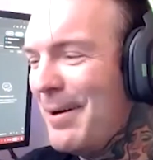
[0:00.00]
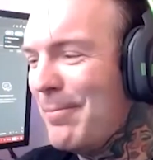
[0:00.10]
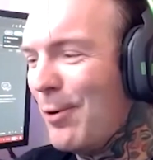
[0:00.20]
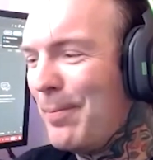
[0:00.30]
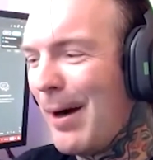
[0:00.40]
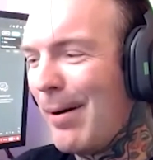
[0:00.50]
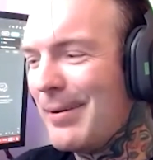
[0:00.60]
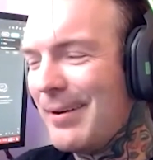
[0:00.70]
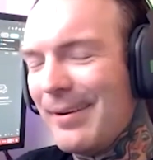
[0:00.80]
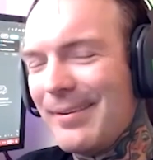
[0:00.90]
more power
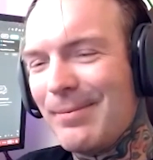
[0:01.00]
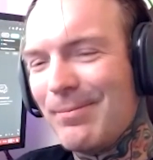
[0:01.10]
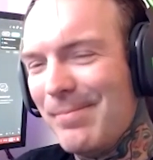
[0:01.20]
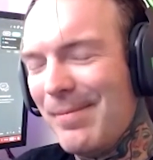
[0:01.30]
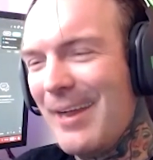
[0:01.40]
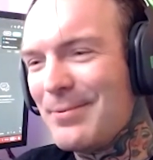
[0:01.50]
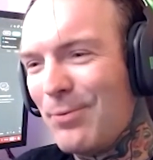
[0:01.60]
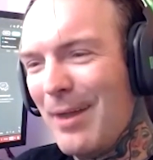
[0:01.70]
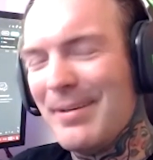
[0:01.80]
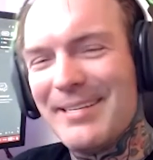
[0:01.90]
to it. It's
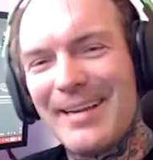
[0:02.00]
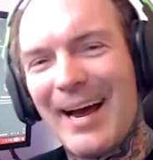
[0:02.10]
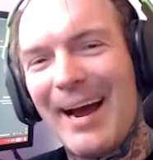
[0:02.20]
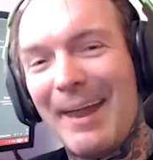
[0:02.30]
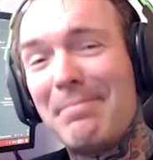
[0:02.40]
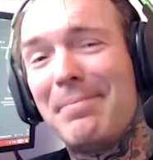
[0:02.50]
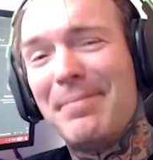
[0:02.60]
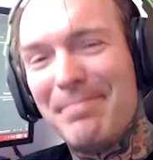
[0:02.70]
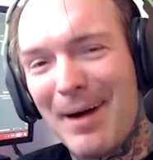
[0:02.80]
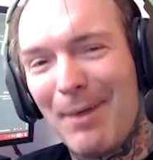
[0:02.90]
Women's Day.
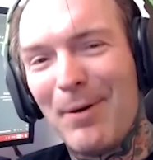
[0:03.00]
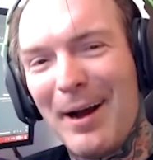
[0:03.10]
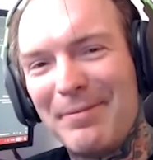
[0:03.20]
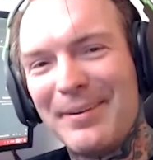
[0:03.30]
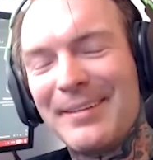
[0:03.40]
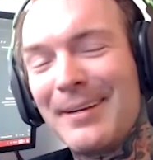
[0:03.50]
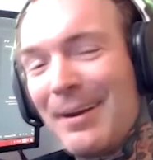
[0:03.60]
My wife is